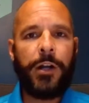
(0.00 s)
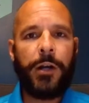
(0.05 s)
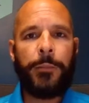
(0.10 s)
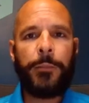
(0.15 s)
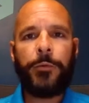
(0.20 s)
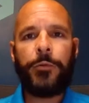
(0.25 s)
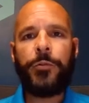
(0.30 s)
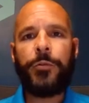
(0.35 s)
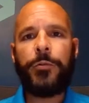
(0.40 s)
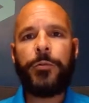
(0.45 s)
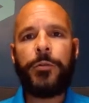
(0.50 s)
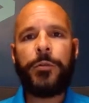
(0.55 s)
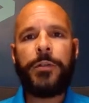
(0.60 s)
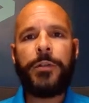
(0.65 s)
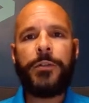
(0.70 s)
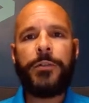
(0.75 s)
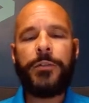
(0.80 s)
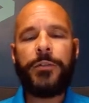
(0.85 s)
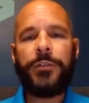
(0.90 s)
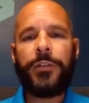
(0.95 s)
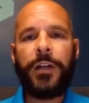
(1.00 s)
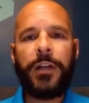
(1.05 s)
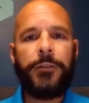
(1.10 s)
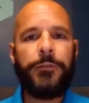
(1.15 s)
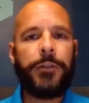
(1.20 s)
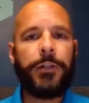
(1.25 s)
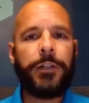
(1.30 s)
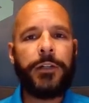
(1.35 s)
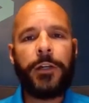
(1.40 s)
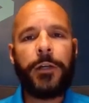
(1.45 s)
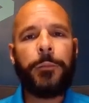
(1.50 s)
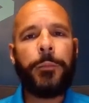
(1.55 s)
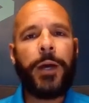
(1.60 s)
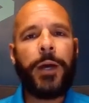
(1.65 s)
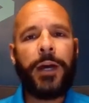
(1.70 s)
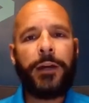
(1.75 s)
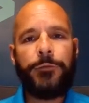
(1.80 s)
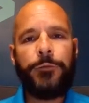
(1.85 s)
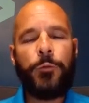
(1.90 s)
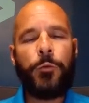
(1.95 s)
opportunities as kind of a
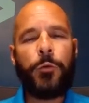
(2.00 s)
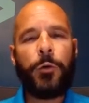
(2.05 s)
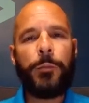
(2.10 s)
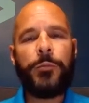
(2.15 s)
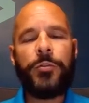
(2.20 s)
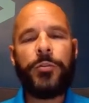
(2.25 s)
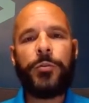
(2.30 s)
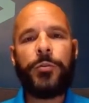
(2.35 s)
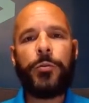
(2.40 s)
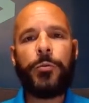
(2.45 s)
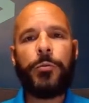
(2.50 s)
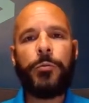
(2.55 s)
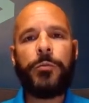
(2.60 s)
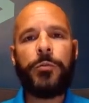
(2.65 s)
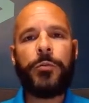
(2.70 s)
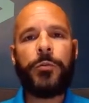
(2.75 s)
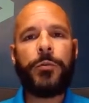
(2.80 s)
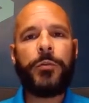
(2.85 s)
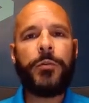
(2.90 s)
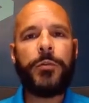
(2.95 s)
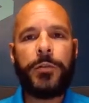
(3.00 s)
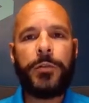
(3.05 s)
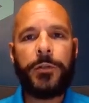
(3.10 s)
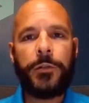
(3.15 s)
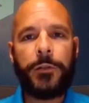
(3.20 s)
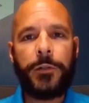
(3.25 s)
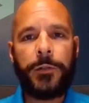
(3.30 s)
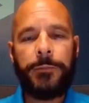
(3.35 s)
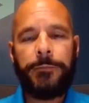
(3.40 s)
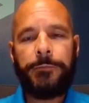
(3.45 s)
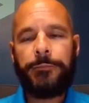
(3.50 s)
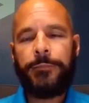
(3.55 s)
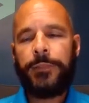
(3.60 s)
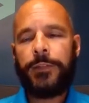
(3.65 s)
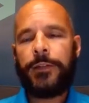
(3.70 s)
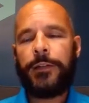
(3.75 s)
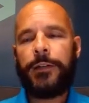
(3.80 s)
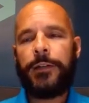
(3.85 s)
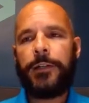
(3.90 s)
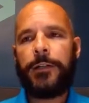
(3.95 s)
kickback form to the dealer.
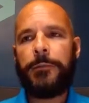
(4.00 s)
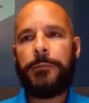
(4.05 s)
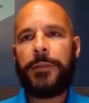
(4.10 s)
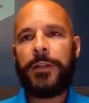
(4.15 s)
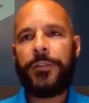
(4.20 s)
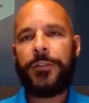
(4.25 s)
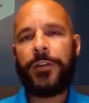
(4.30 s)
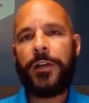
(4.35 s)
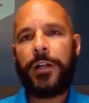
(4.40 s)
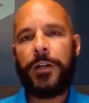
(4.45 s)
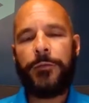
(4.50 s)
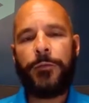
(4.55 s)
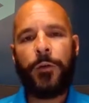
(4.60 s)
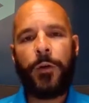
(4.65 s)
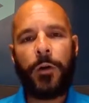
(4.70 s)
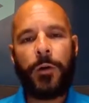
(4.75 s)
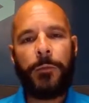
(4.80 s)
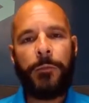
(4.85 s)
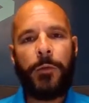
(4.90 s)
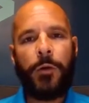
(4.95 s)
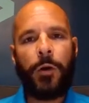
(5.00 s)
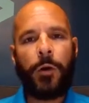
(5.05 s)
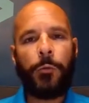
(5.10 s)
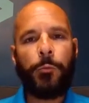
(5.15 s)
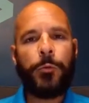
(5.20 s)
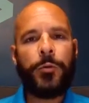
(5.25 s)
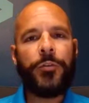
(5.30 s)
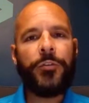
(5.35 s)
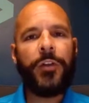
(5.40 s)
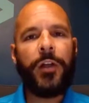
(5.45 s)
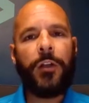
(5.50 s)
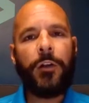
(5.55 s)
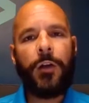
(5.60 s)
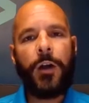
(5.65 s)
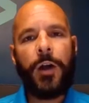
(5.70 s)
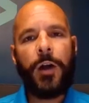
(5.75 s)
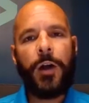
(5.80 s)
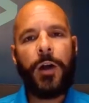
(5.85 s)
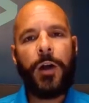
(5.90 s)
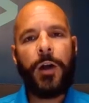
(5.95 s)
That's kind of our
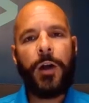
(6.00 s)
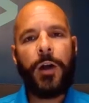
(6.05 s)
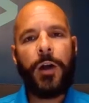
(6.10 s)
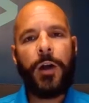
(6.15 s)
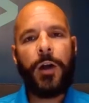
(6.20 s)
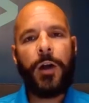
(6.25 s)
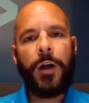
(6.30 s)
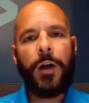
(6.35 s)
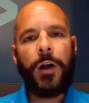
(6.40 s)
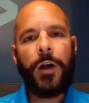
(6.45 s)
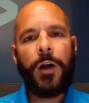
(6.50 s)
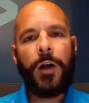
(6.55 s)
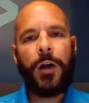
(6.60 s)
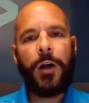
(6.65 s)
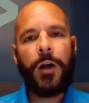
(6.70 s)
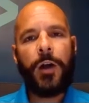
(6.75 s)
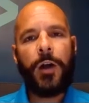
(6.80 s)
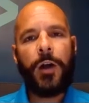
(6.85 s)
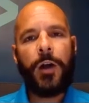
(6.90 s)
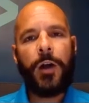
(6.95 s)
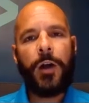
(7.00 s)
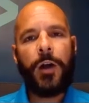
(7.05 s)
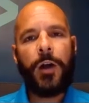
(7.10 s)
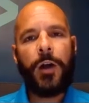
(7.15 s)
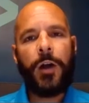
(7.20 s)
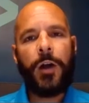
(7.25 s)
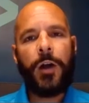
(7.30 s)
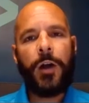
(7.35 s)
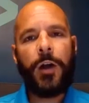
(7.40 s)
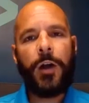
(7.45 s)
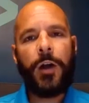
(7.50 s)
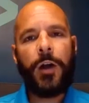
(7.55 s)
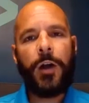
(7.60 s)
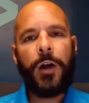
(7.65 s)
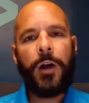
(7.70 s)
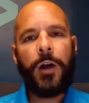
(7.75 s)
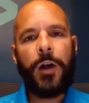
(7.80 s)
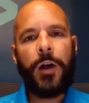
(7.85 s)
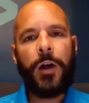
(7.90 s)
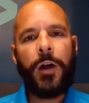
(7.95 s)
reseller option. Our affiliate
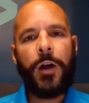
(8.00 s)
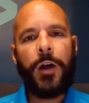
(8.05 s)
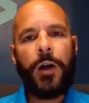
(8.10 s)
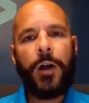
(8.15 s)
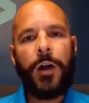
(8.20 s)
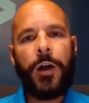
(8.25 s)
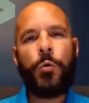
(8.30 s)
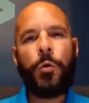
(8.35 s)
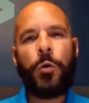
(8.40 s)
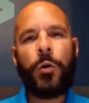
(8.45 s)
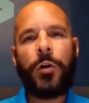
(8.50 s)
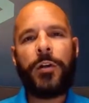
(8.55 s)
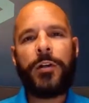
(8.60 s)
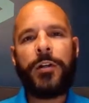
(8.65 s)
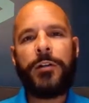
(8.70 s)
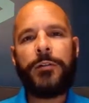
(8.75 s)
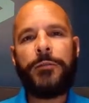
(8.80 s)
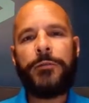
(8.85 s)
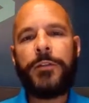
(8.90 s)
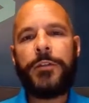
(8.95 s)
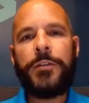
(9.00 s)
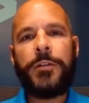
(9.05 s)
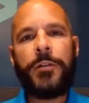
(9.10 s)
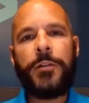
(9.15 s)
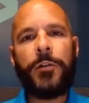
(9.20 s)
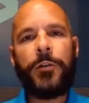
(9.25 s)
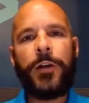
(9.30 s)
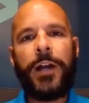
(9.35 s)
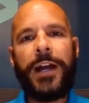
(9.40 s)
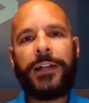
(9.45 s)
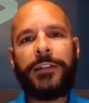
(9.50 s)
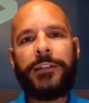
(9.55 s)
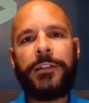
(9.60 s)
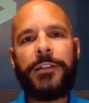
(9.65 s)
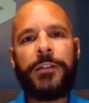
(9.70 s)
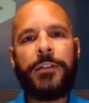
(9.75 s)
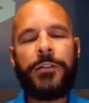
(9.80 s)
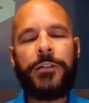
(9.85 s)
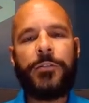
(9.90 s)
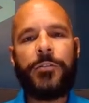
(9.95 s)
option is more of the dealer
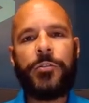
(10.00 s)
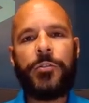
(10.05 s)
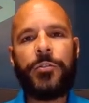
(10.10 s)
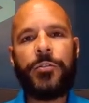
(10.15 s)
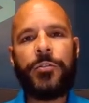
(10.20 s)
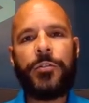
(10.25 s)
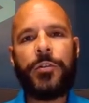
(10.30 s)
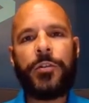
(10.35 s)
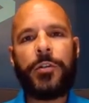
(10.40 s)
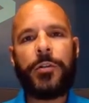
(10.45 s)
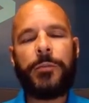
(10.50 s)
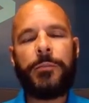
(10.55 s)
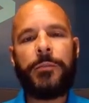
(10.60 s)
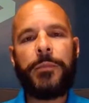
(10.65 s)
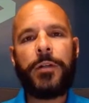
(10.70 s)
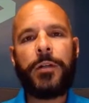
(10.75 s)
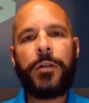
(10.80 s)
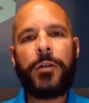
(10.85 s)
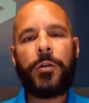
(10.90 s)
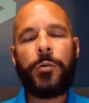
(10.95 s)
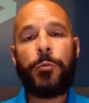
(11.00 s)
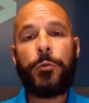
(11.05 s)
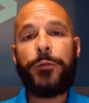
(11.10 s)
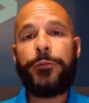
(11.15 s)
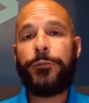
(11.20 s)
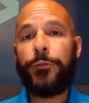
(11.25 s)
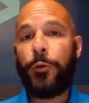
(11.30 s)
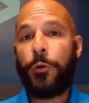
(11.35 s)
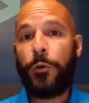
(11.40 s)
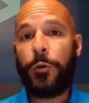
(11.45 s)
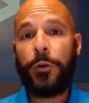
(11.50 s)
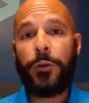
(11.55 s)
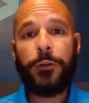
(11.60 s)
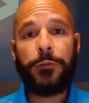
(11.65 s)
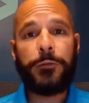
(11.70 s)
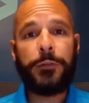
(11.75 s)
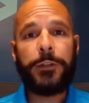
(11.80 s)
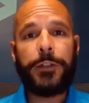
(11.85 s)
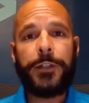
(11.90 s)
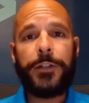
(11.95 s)
acting as just a referrer
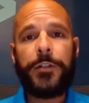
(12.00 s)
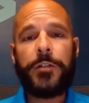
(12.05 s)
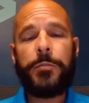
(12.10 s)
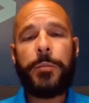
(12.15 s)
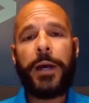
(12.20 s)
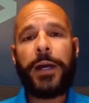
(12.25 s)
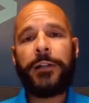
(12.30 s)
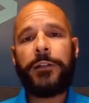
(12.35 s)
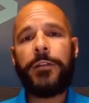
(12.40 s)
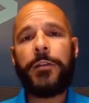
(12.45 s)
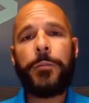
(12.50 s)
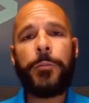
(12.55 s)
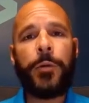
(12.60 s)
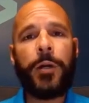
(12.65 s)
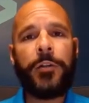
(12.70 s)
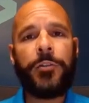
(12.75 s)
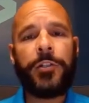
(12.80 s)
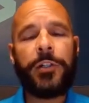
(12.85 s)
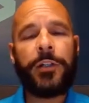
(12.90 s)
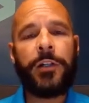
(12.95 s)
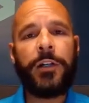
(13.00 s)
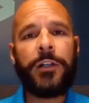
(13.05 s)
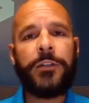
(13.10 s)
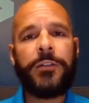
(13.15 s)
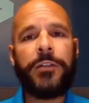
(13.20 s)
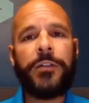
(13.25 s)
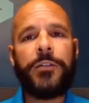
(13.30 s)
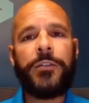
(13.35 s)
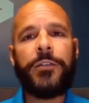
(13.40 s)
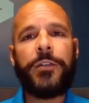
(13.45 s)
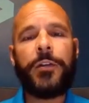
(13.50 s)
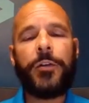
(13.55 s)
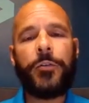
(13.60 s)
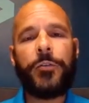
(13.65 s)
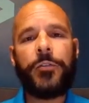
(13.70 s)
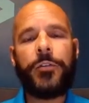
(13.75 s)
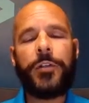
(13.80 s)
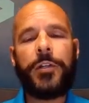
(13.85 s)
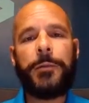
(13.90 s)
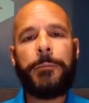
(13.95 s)
of leads back to the Project Content
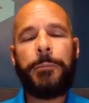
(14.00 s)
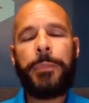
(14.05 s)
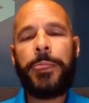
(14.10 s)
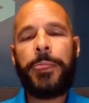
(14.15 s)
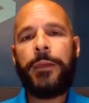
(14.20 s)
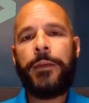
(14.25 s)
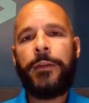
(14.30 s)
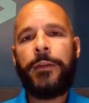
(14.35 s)
sales team.